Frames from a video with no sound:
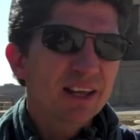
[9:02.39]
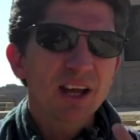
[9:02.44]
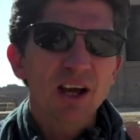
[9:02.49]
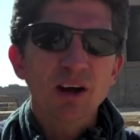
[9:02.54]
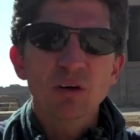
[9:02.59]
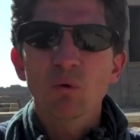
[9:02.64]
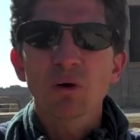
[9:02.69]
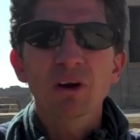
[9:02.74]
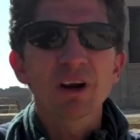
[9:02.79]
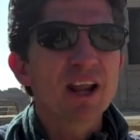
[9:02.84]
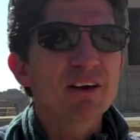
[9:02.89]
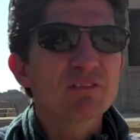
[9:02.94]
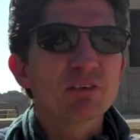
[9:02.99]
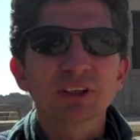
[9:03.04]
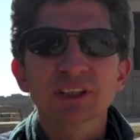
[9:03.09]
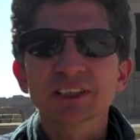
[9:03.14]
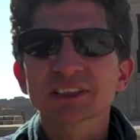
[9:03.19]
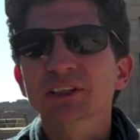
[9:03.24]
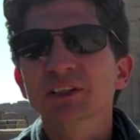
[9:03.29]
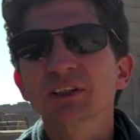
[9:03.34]
At one level,
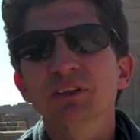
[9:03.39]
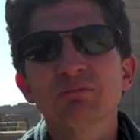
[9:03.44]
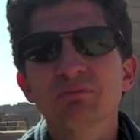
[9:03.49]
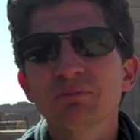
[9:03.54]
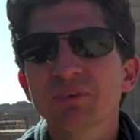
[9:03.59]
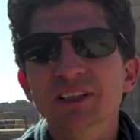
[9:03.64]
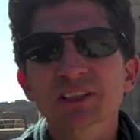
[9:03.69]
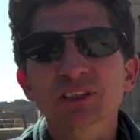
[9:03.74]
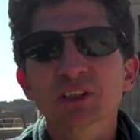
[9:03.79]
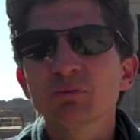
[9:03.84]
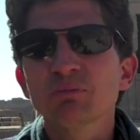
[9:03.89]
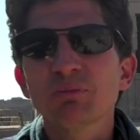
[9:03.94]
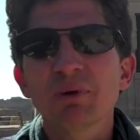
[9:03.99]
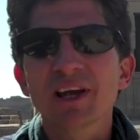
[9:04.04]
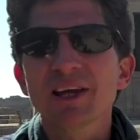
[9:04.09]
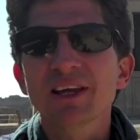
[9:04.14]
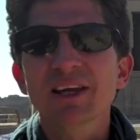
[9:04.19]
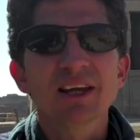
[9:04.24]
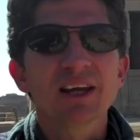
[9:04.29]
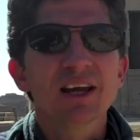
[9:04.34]
this could
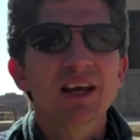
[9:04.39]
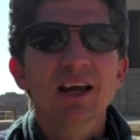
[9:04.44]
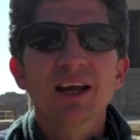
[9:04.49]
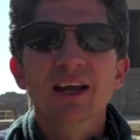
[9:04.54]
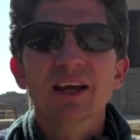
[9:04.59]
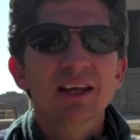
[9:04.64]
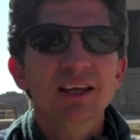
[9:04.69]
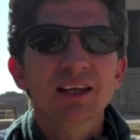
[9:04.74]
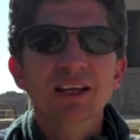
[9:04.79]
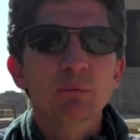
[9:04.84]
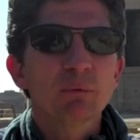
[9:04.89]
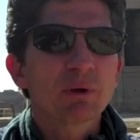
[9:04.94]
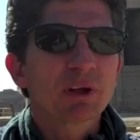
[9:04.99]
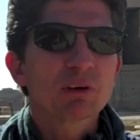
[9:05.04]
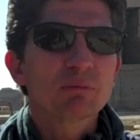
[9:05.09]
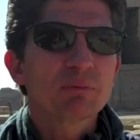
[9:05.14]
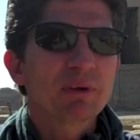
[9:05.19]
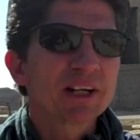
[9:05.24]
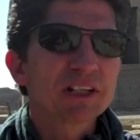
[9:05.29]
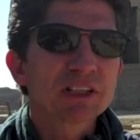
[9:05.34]
be, we
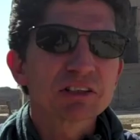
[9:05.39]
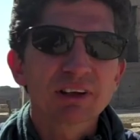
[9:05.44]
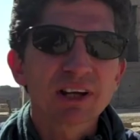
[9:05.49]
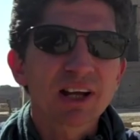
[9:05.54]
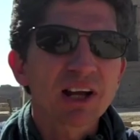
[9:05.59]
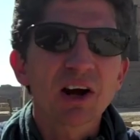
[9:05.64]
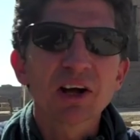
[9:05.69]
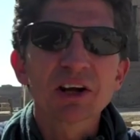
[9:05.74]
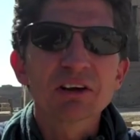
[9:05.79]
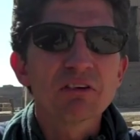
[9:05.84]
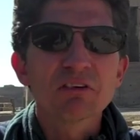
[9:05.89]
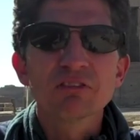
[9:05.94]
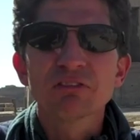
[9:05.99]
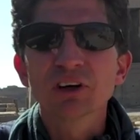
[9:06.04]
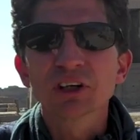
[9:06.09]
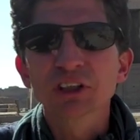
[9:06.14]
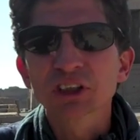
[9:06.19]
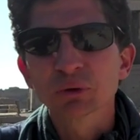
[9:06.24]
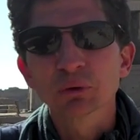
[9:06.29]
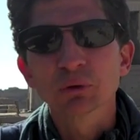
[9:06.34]
could be entering a kind of a
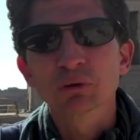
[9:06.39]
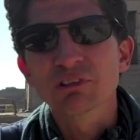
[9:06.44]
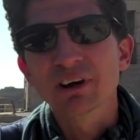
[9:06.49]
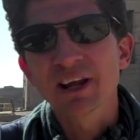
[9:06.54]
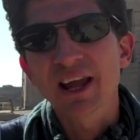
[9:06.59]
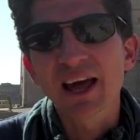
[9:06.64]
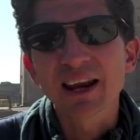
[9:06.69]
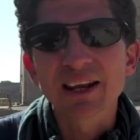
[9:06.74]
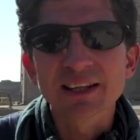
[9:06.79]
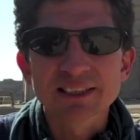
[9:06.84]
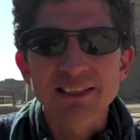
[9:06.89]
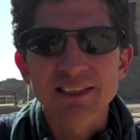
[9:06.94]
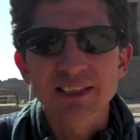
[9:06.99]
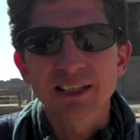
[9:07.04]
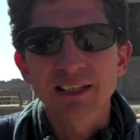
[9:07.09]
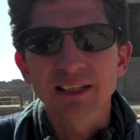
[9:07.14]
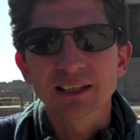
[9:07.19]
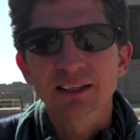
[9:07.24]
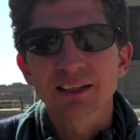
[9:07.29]
virtual reality,